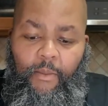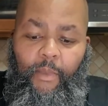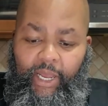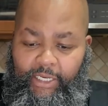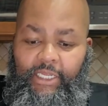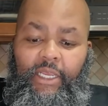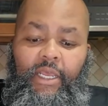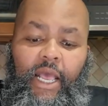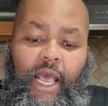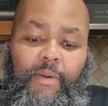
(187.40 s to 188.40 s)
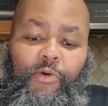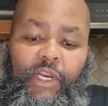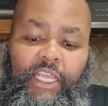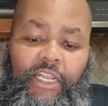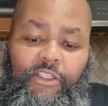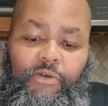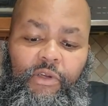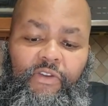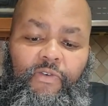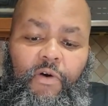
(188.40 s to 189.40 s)
but I'm going to get into
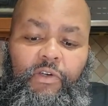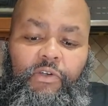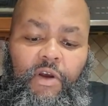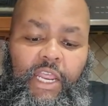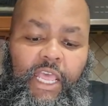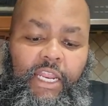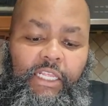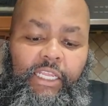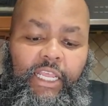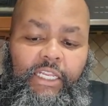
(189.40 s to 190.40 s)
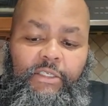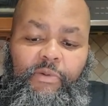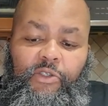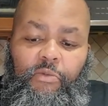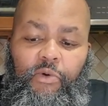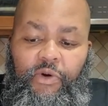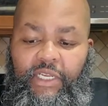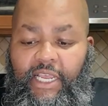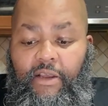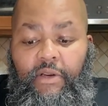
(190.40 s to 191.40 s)
it as far as going ahead and getting this pistol
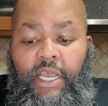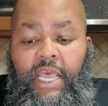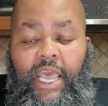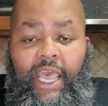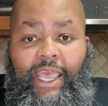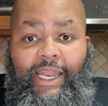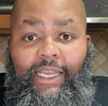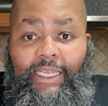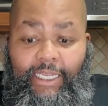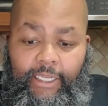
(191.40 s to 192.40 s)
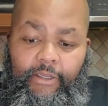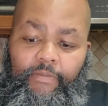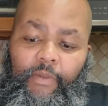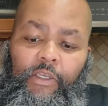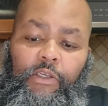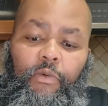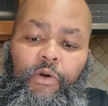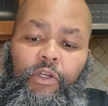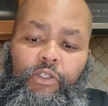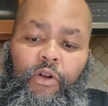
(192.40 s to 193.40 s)
broken down and clean. So we're
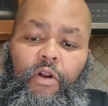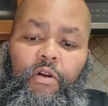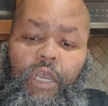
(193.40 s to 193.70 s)
going to start.